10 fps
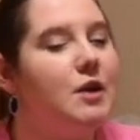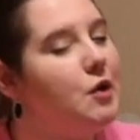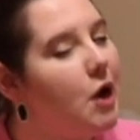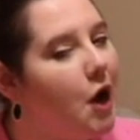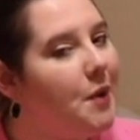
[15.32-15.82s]

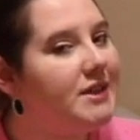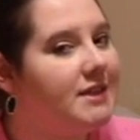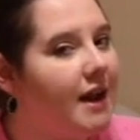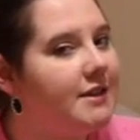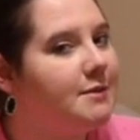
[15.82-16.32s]
No, it's
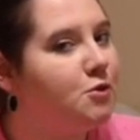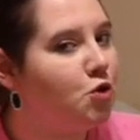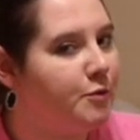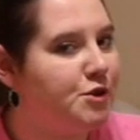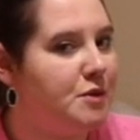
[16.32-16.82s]
not a
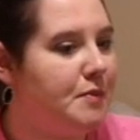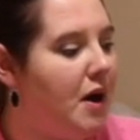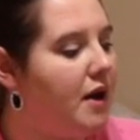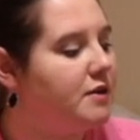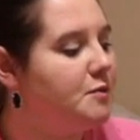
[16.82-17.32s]
subscription
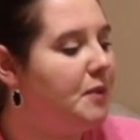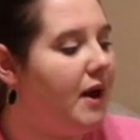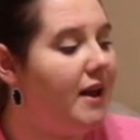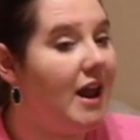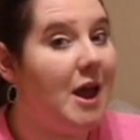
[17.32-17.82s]
box,
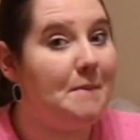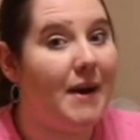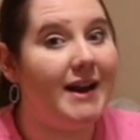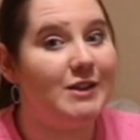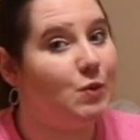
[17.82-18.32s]
but it
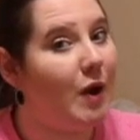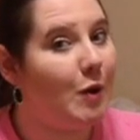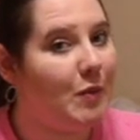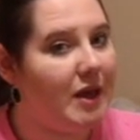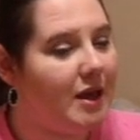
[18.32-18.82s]
might as
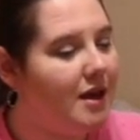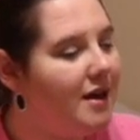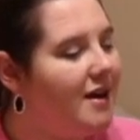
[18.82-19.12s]
well be.